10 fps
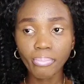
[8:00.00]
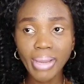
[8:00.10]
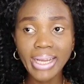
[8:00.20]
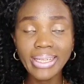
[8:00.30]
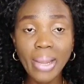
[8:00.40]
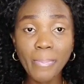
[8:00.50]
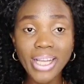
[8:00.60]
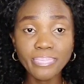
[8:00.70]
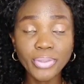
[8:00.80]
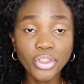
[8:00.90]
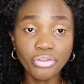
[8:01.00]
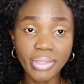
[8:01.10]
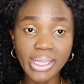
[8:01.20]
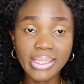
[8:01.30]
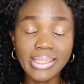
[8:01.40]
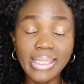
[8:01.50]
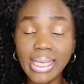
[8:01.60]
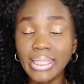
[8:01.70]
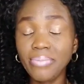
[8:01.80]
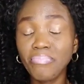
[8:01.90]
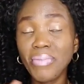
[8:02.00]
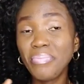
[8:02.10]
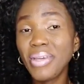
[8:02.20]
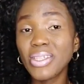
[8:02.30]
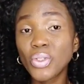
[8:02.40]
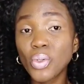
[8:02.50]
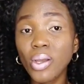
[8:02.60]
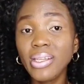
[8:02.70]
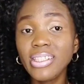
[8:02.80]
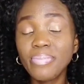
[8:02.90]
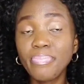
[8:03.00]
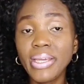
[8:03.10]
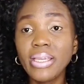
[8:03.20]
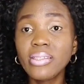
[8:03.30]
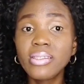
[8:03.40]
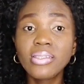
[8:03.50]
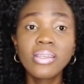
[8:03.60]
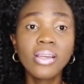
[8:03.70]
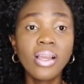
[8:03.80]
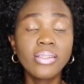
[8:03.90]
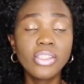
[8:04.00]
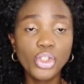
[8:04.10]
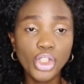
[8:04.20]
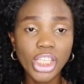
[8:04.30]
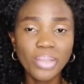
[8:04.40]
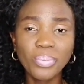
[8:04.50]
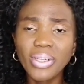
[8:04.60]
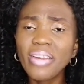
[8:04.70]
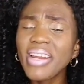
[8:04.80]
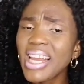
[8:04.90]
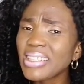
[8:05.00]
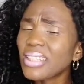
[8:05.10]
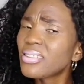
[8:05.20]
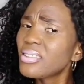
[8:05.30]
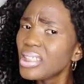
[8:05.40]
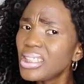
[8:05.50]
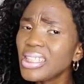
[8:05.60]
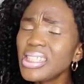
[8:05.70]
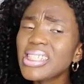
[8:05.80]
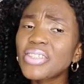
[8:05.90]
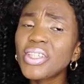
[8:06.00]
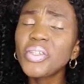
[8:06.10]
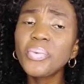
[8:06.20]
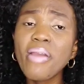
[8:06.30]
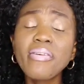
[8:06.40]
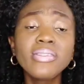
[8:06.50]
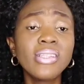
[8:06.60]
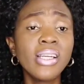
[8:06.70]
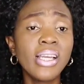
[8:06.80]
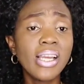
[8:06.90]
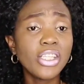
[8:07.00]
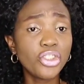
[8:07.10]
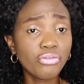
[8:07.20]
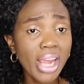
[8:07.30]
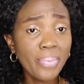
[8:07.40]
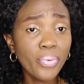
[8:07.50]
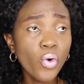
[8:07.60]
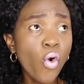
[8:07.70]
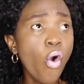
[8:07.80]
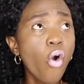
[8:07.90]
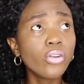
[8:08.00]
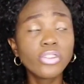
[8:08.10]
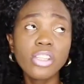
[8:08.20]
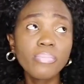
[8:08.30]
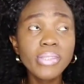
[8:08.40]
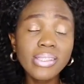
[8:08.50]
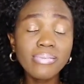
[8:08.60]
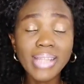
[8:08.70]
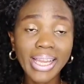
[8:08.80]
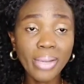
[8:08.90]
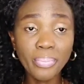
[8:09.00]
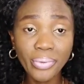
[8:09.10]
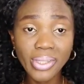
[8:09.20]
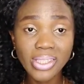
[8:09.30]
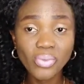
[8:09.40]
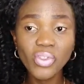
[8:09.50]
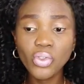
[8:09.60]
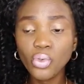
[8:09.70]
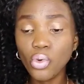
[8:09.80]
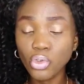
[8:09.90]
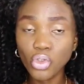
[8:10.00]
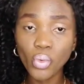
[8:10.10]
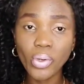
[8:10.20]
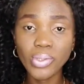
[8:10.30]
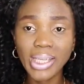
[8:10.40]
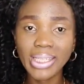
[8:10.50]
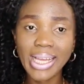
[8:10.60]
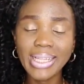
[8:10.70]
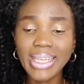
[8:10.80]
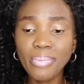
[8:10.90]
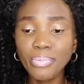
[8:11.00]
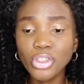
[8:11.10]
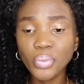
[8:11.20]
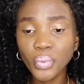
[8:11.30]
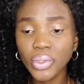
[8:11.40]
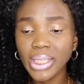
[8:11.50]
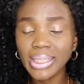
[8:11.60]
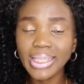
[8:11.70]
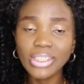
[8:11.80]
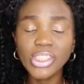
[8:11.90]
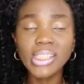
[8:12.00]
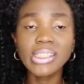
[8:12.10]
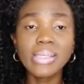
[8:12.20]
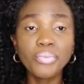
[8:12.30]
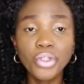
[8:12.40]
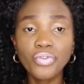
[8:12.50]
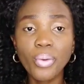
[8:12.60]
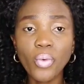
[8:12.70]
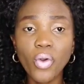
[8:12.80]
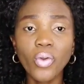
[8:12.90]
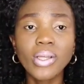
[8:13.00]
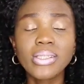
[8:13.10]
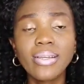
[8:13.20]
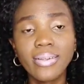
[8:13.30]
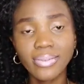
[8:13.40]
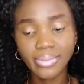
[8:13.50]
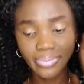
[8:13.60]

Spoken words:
my leopard print dress, then maybe a solid base t-shirt. But I realized that this lady is actually wearing a stripe on something like a print, which goes so well together, and they are both muted. They share the same uniform color. And I said,